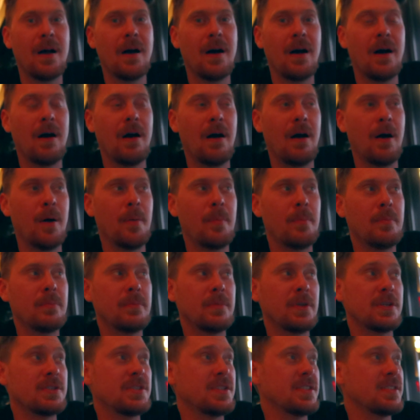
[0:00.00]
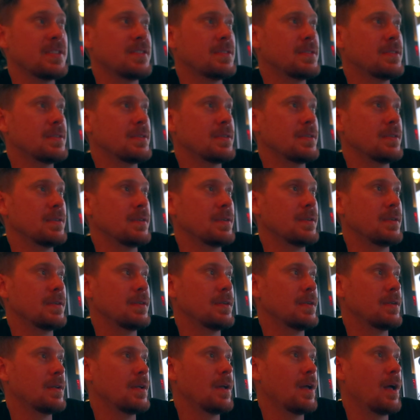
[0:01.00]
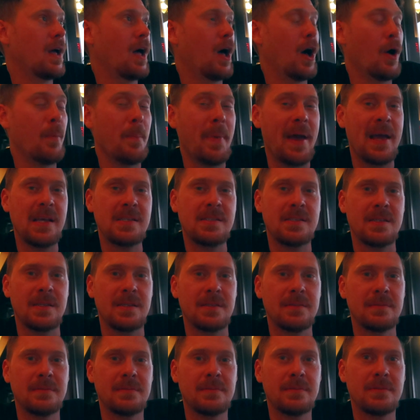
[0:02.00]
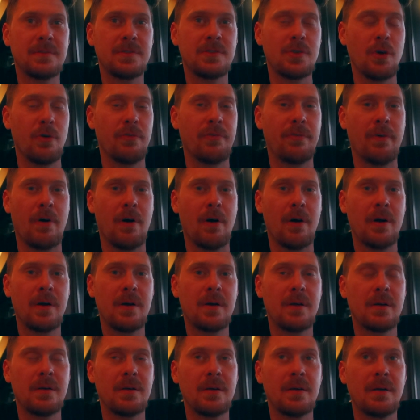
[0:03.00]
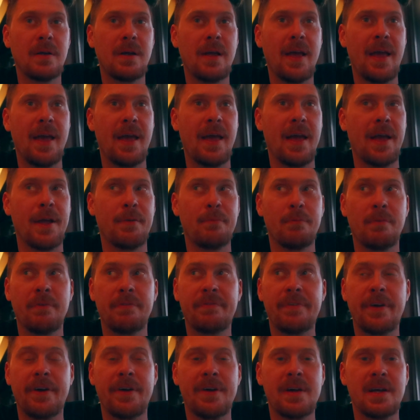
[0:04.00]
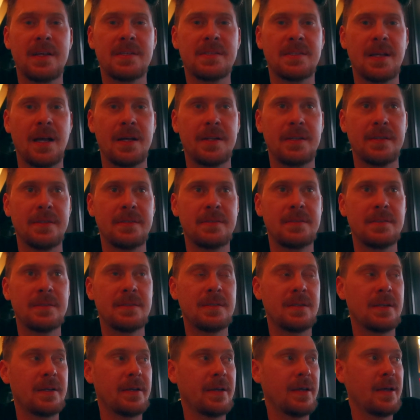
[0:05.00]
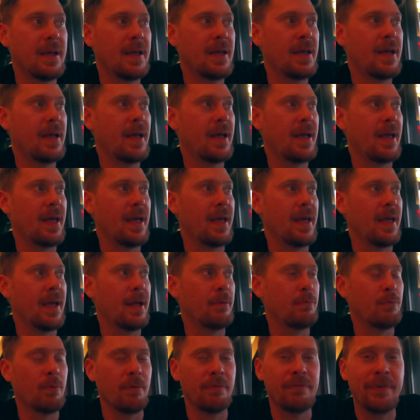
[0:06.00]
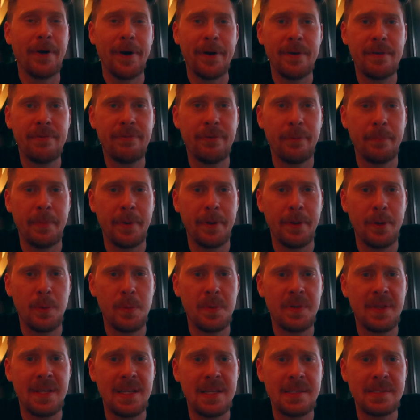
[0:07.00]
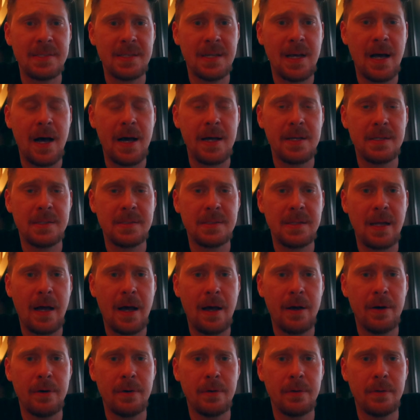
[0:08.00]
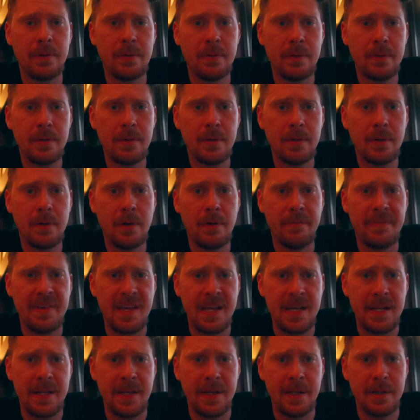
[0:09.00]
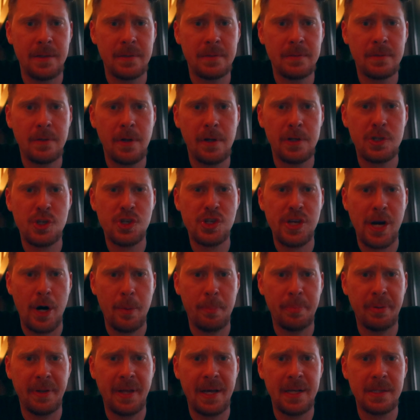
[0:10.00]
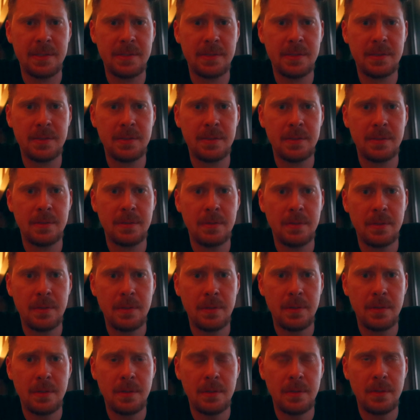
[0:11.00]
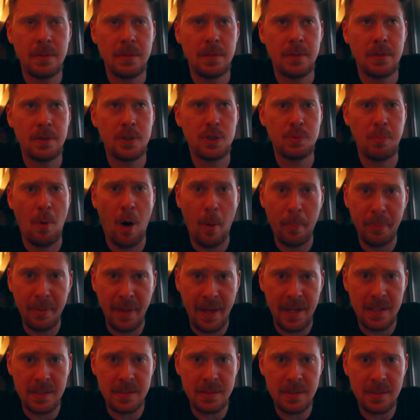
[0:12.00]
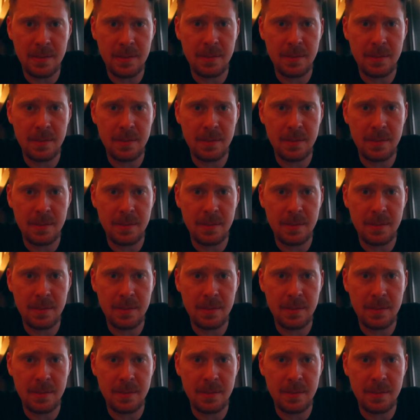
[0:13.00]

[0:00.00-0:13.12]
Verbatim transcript: um, this is amazing so far, and we're very excited. And we're very familiar with the izakaya style of eating. It's share plates, small plates.